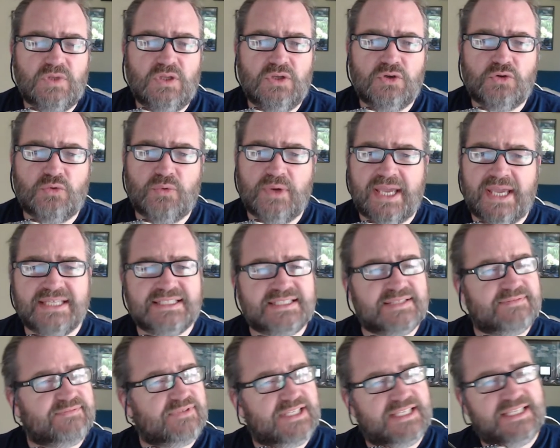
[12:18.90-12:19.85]

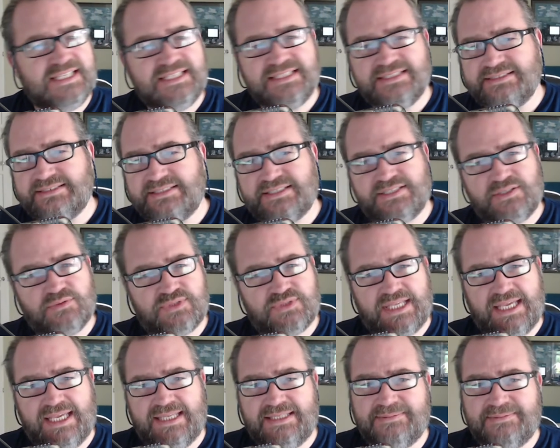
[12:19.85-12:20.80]
Creatively, still
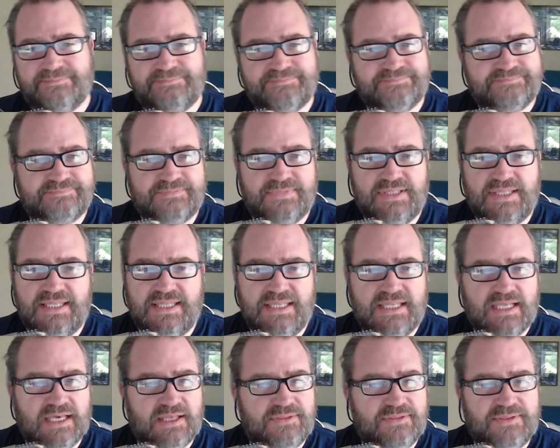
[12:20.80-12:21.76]
dead,
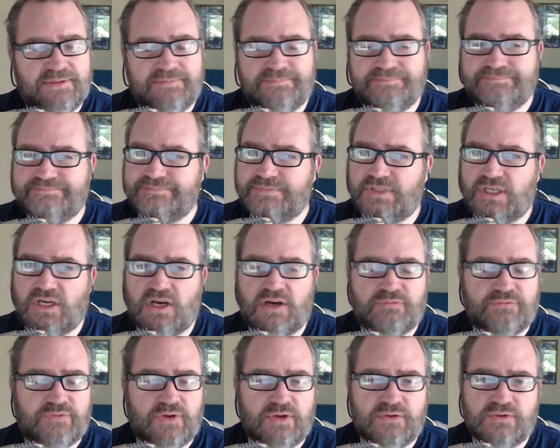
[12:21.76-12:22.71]
nothing,
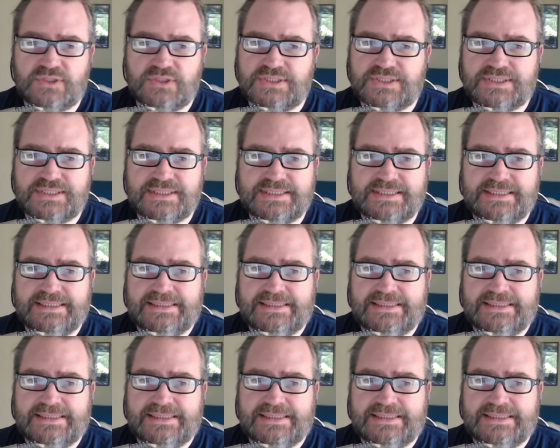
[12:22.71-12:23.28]
can't focus,